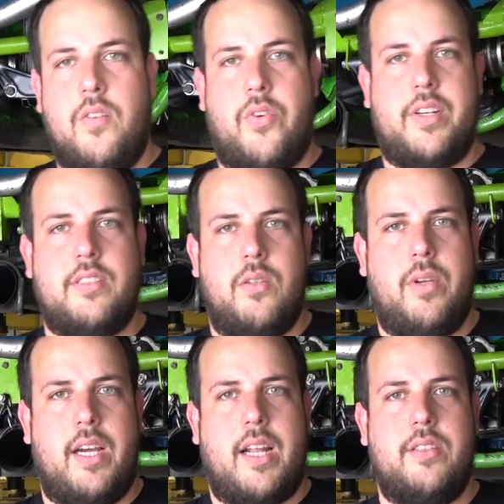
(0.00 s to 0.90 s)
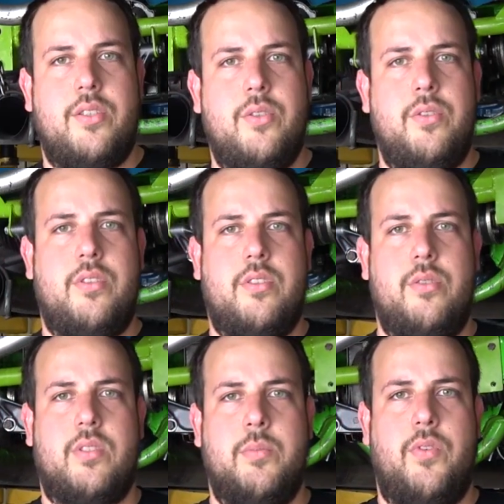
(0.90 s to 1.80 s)
First thing we gotta do
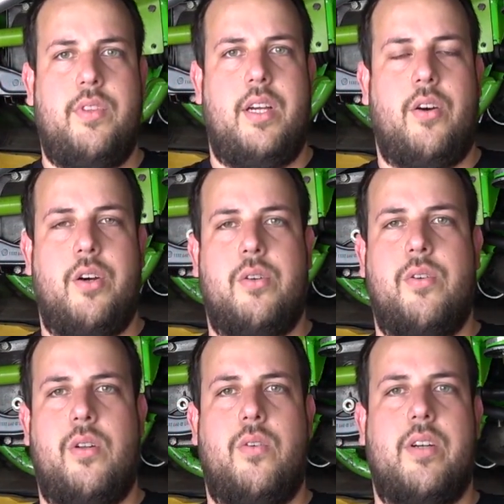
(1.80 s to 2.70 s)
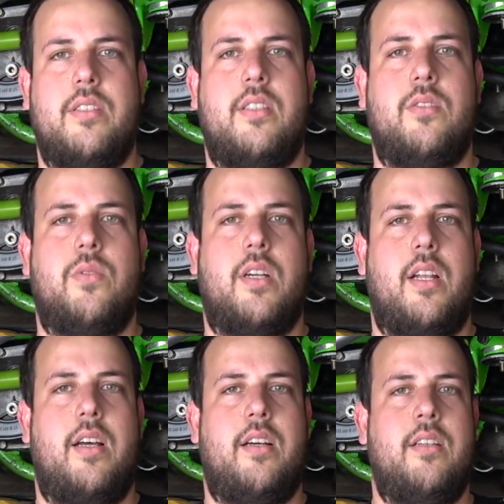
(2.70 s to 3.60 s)
to remove the oil coilovers is we're
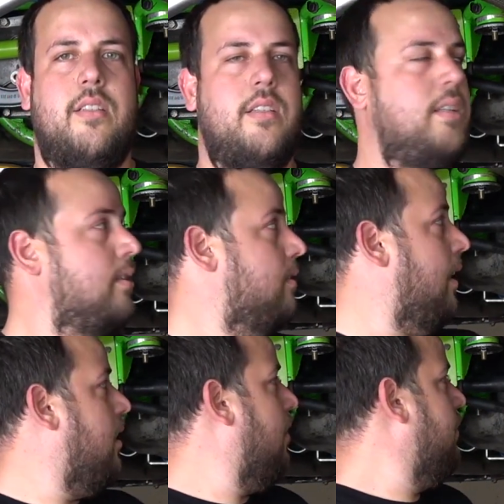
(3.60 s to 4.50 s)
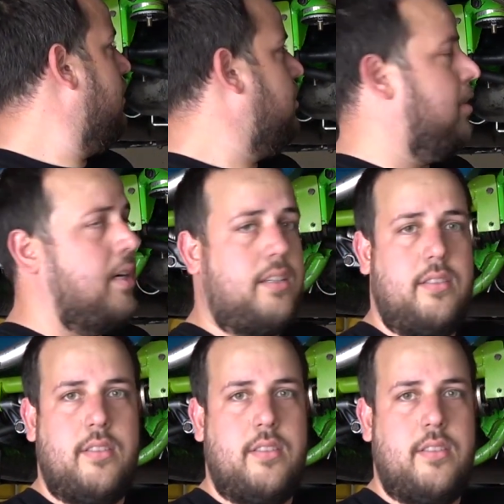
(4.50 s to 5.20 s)
gonna take off the shock,